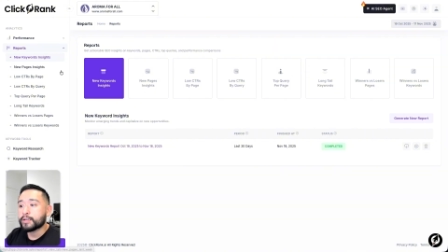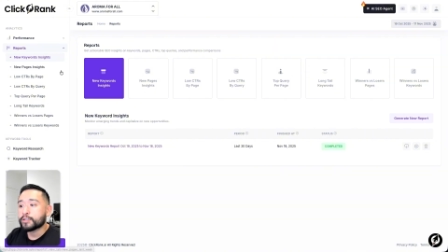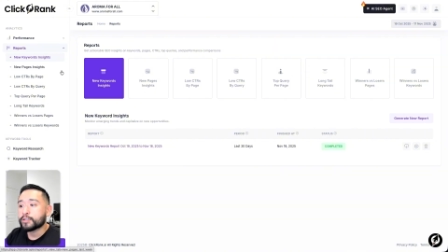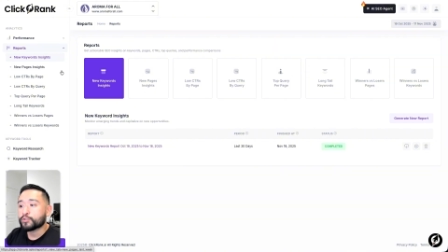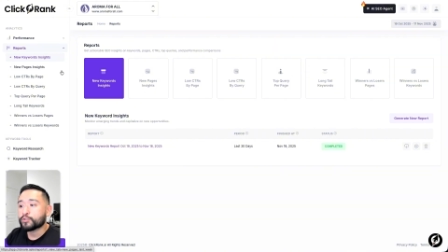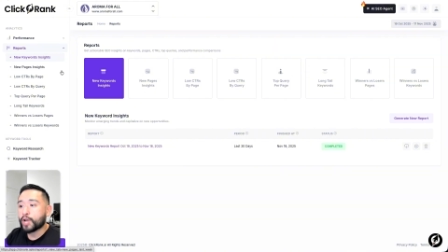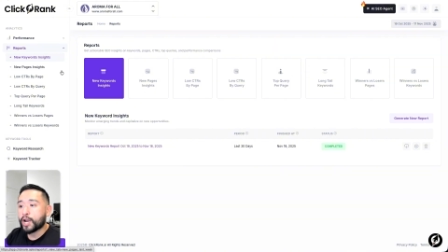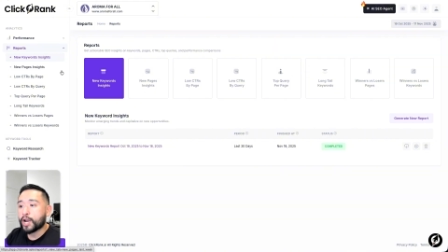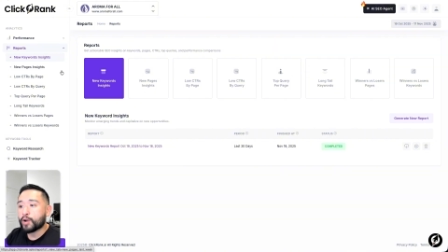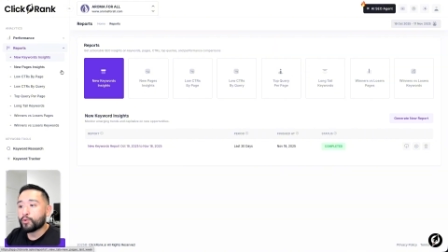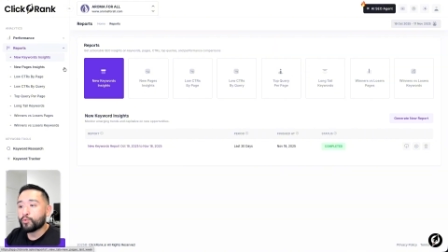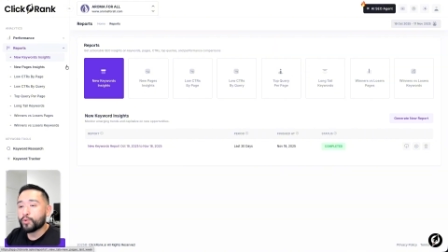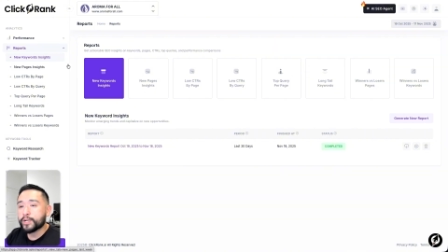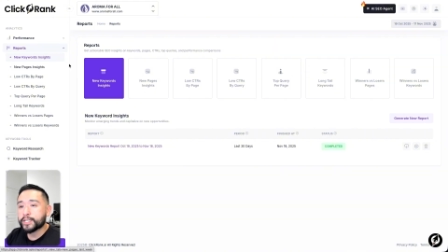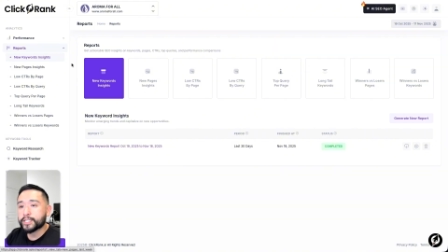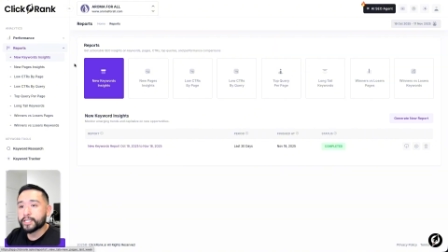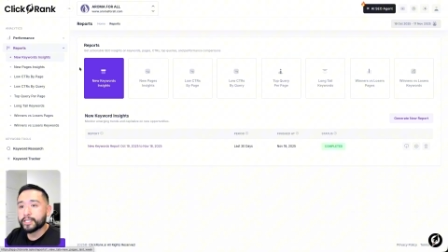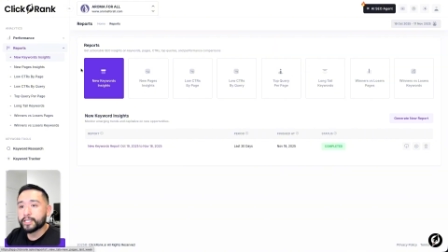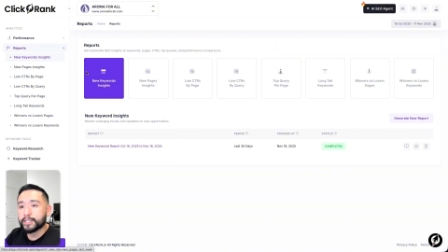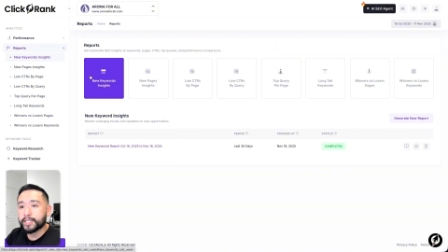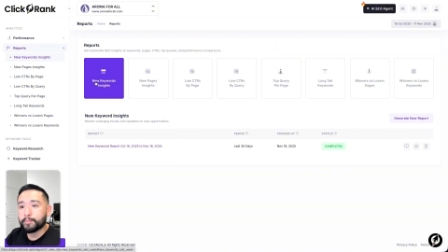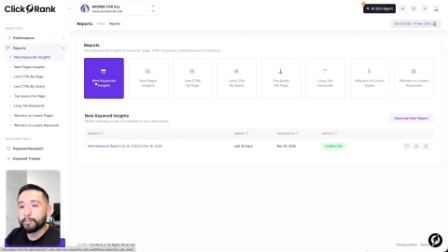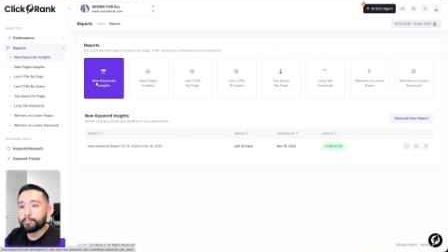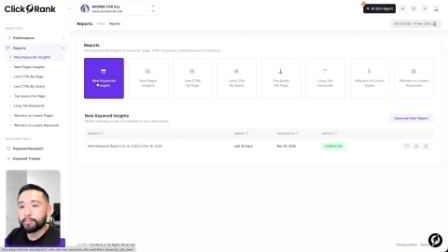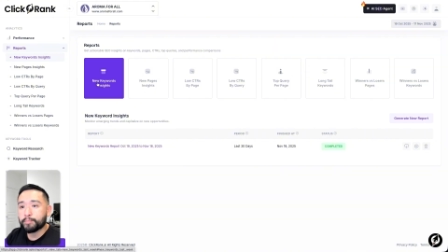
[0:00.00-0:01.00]
So I
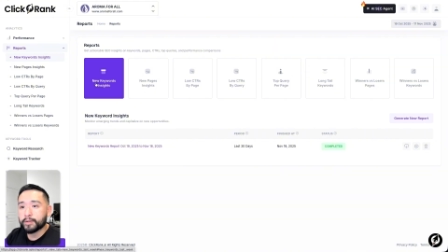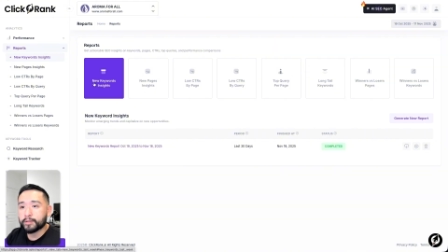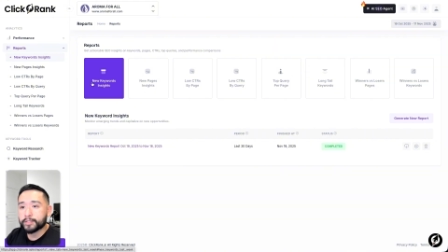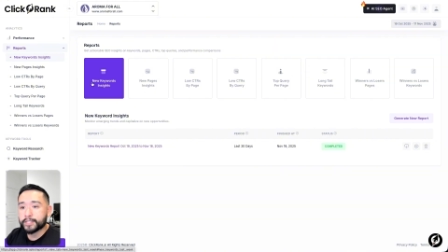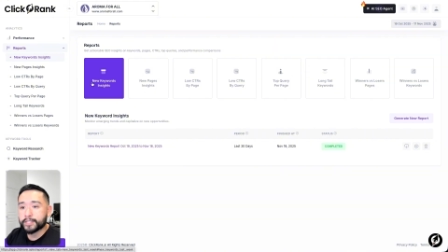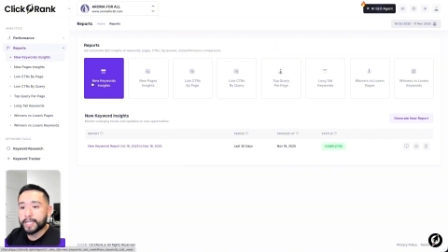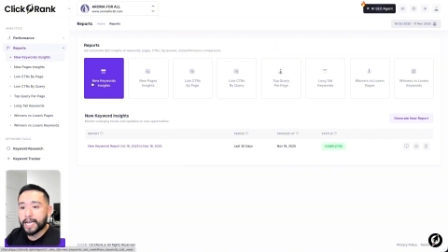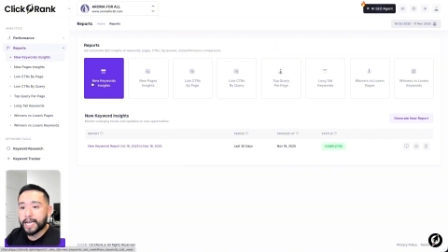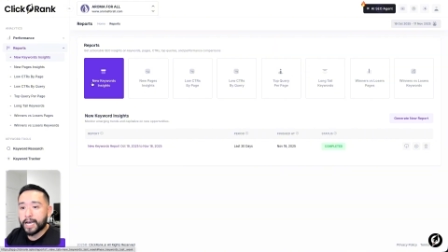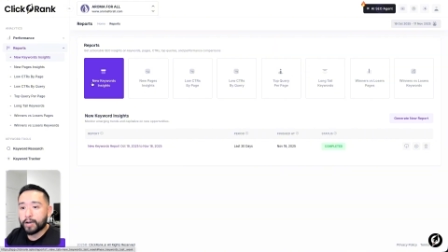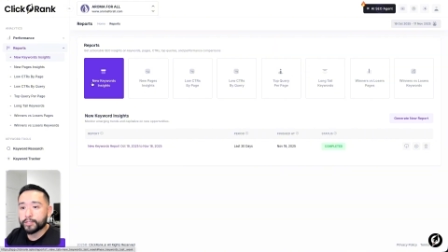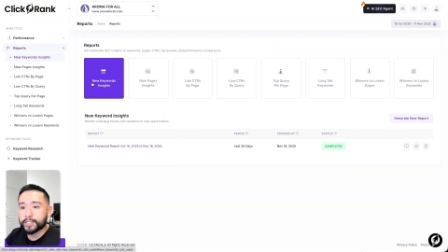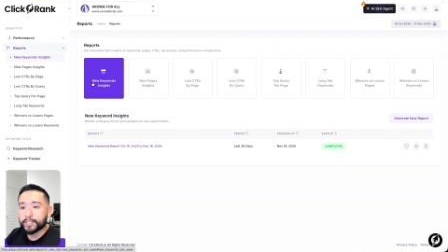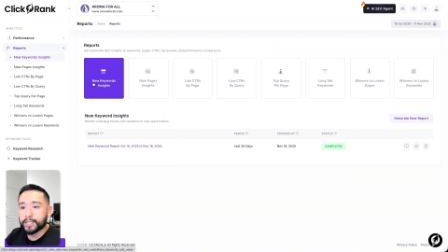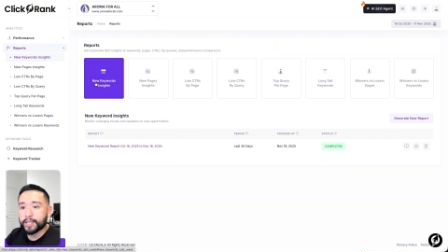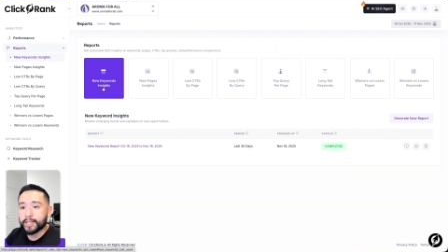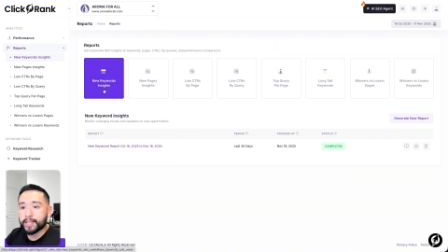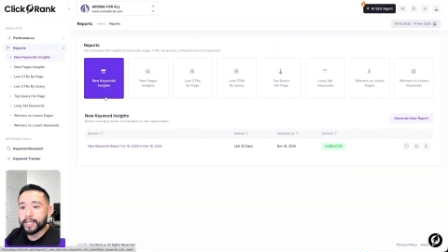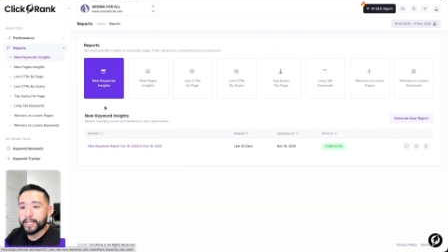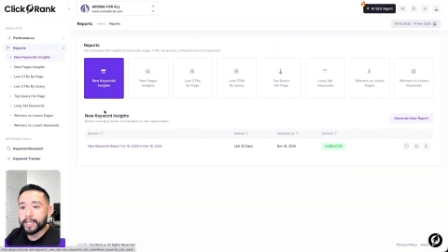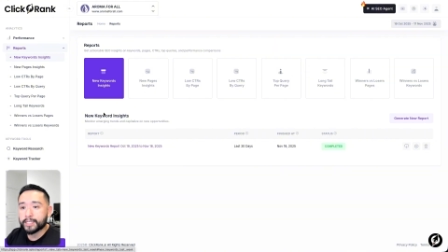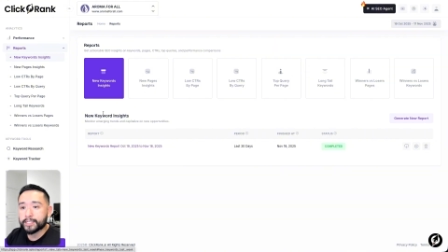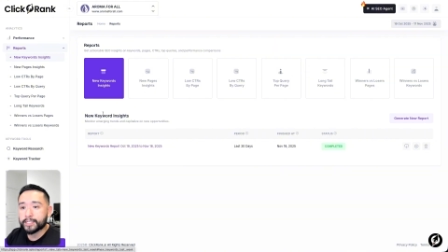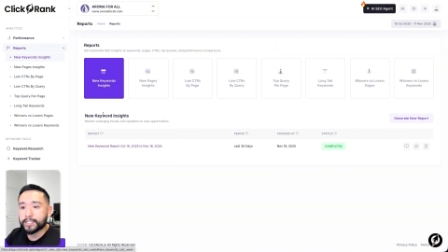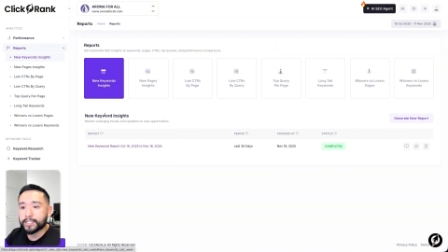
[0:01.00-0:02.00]
recently built out
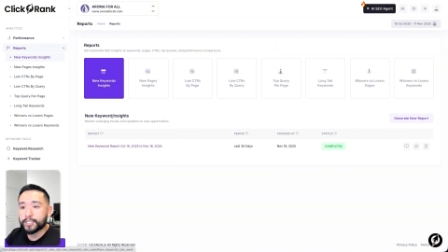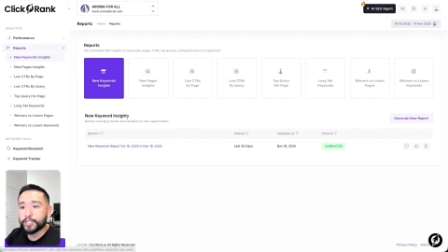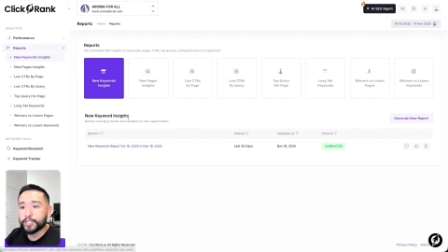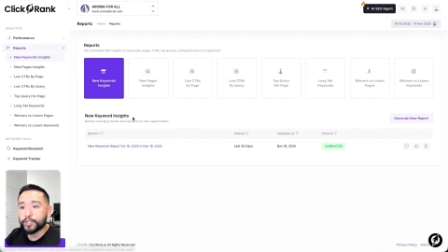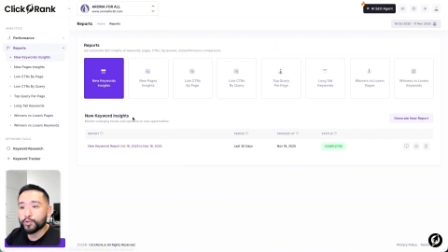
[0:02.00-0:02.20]
this